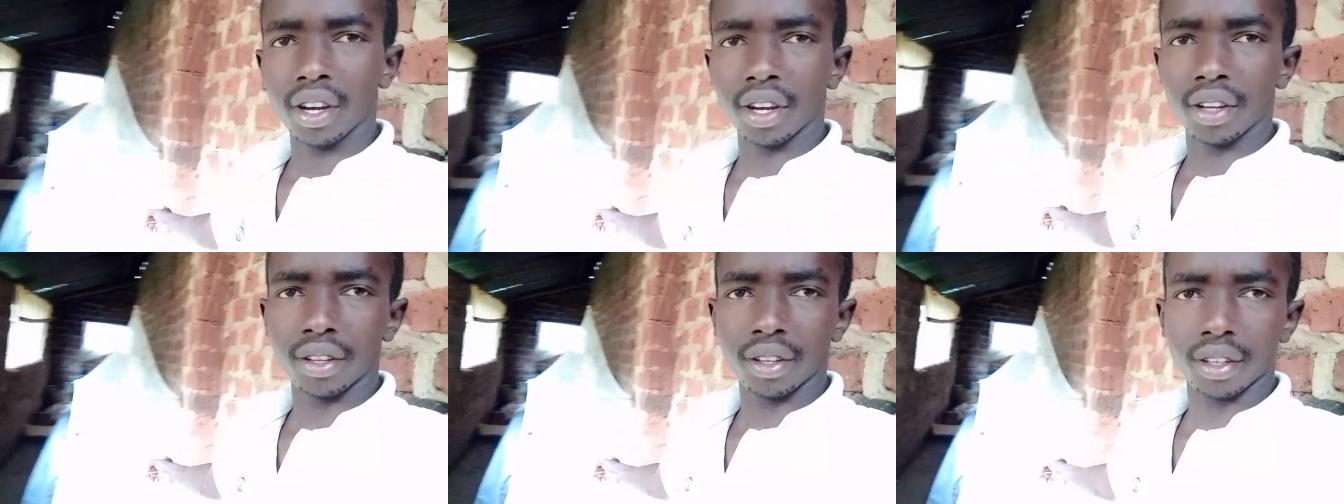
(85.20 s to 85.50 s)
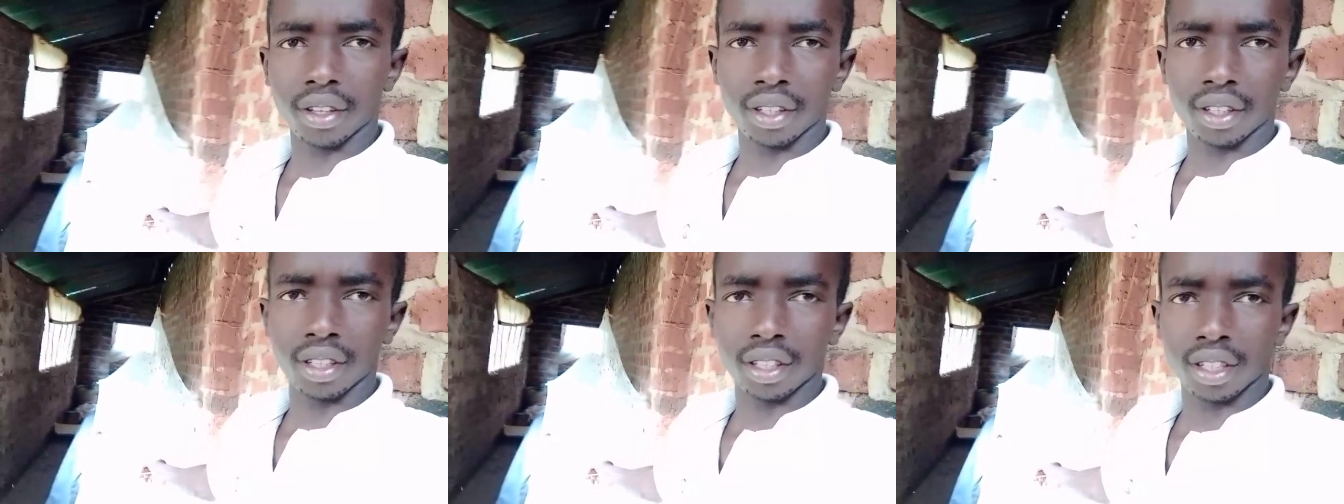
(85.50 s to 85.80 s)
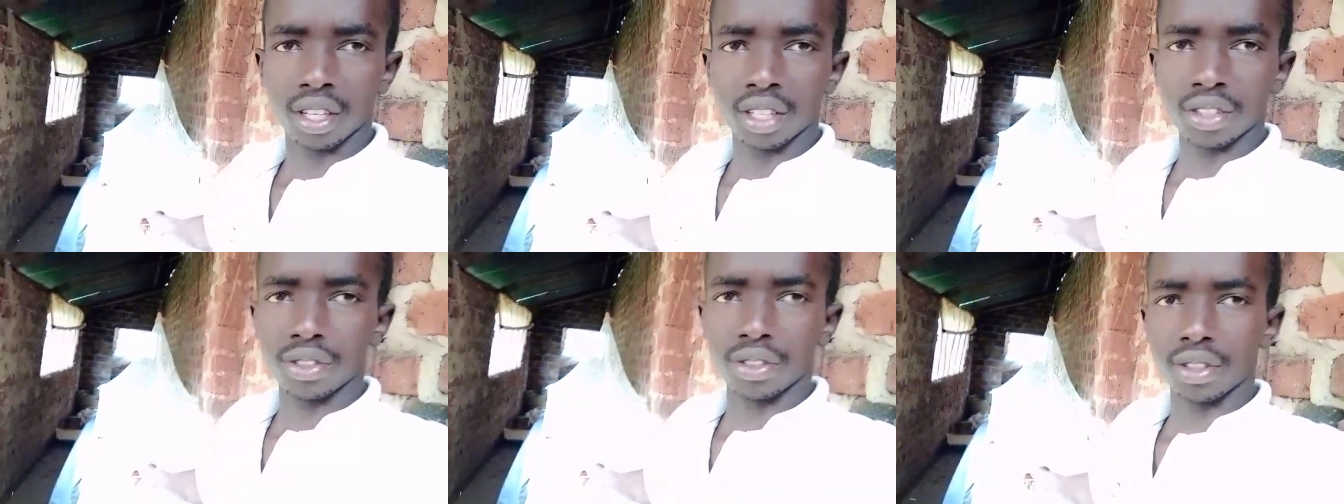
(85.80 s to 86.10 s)

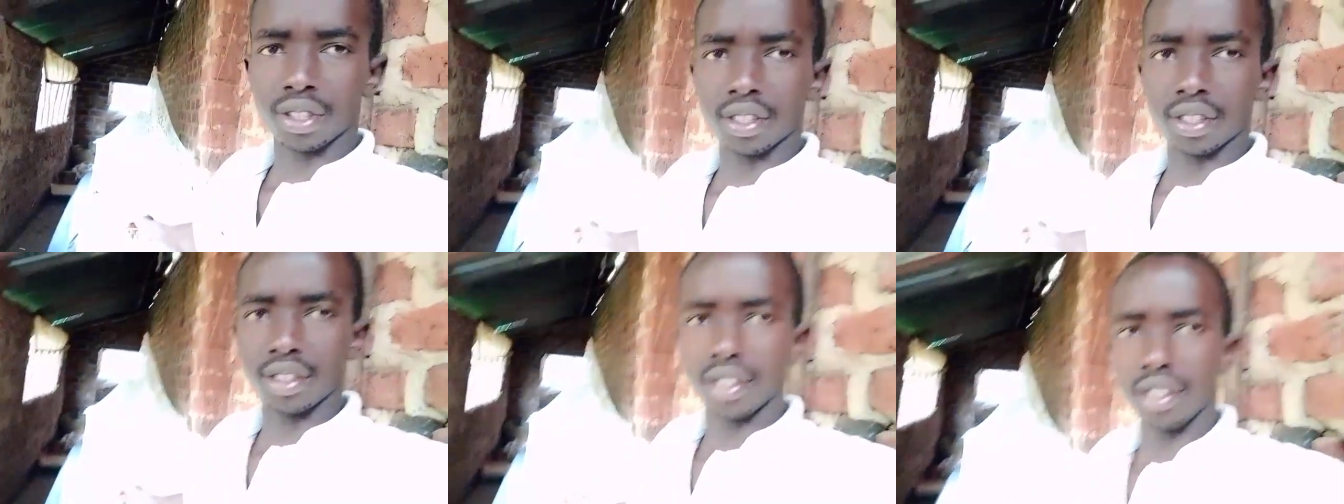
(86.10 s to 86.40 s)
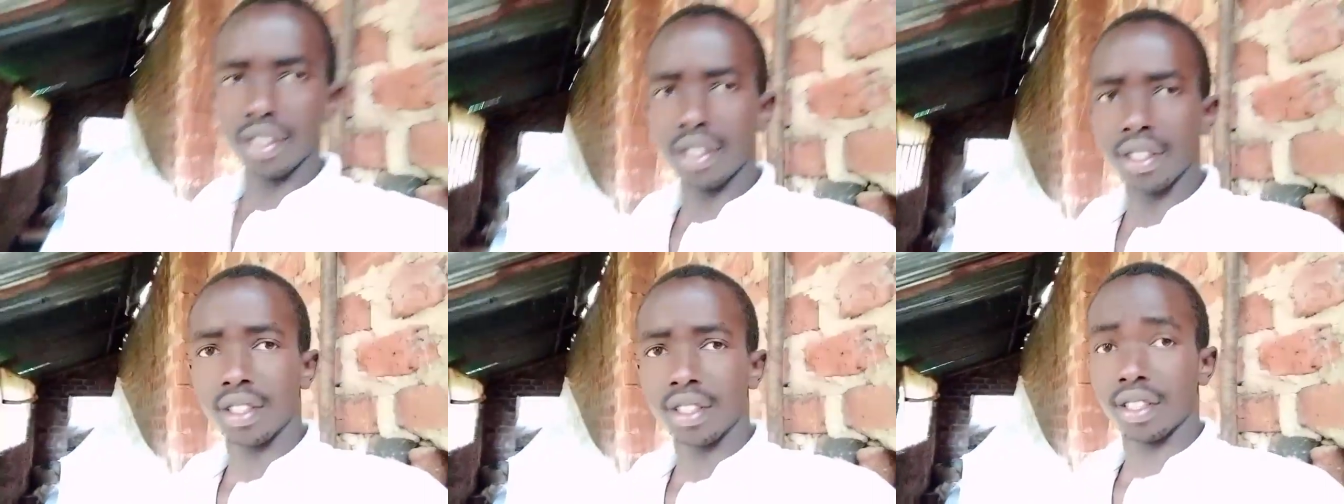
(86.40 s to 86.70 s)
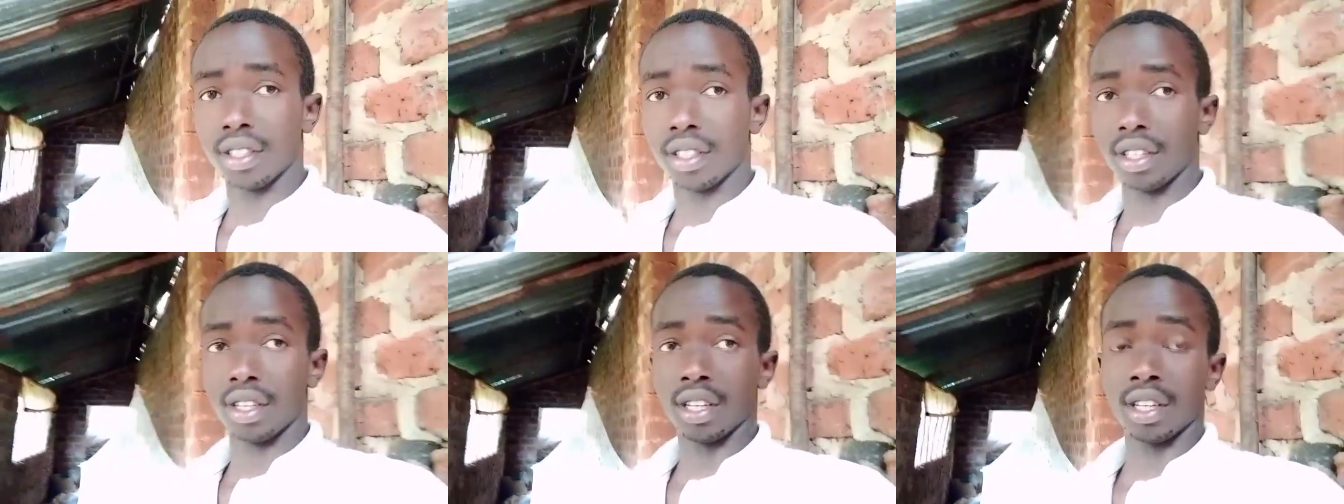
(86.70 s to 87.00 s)
As you can see,
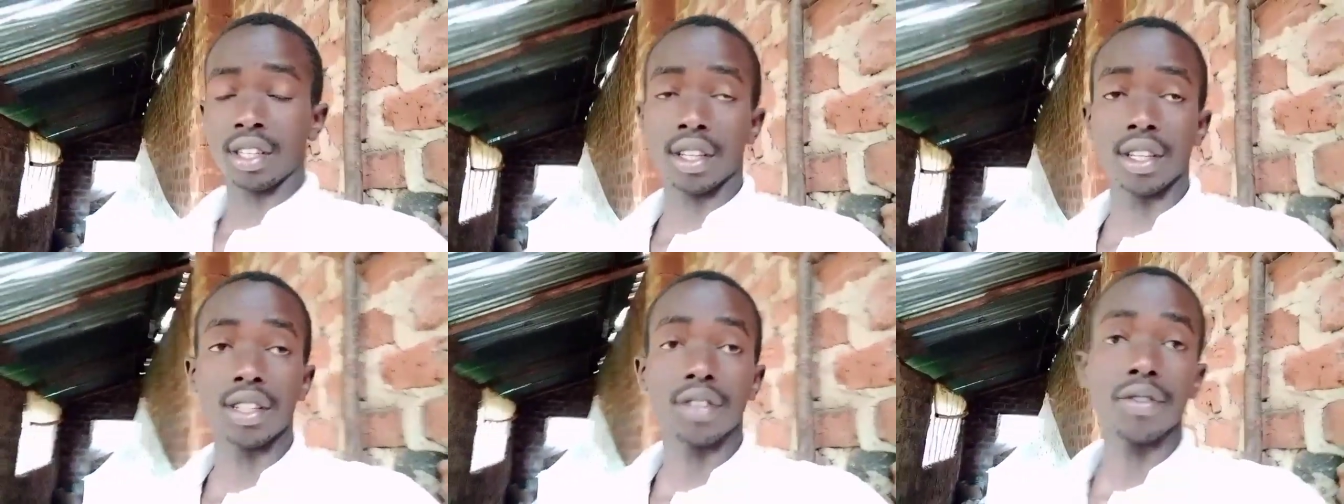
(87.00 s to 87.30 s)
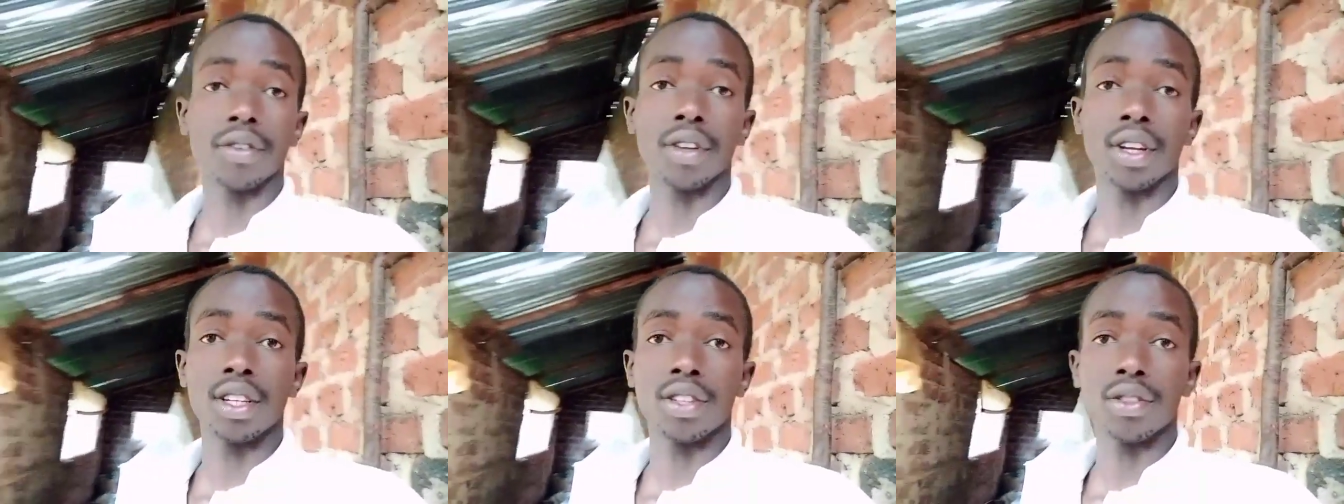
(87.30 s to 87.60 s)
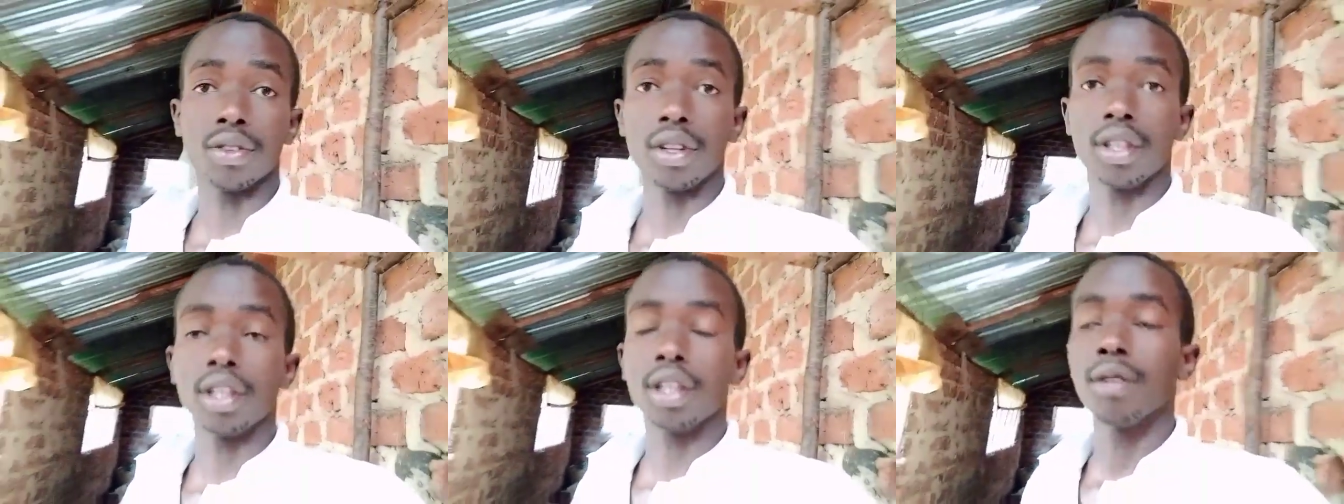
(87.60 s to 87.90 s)
it has
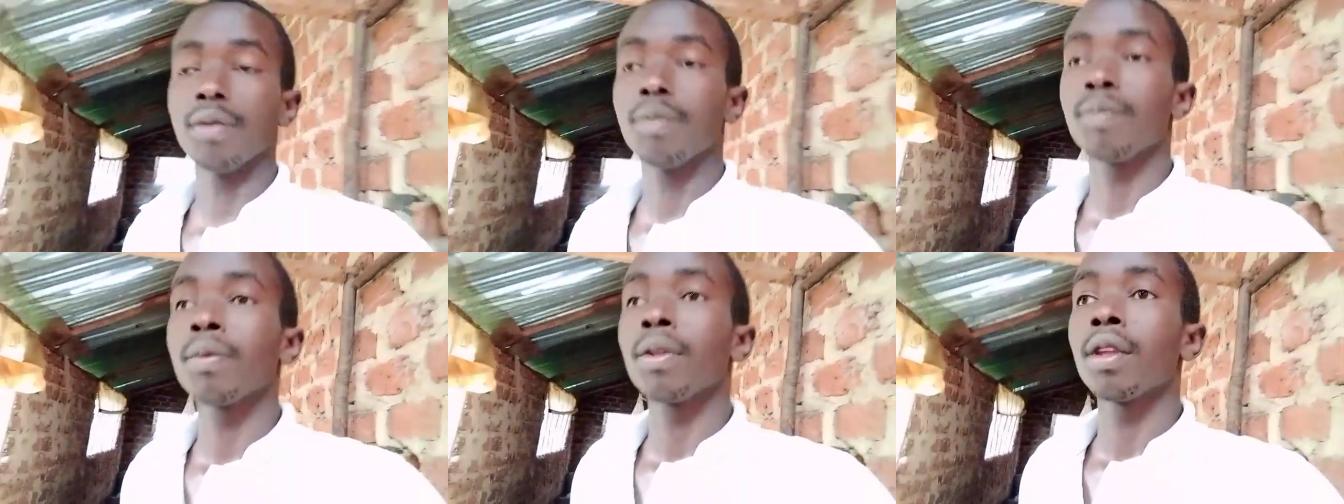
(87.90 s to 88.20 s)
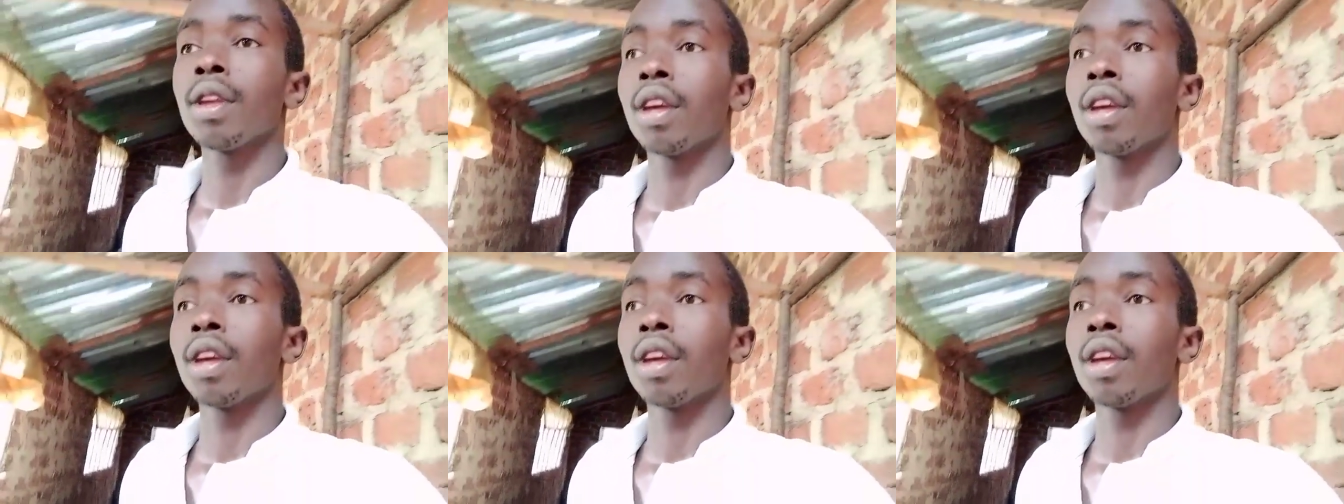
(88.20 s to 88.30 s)
flies right now,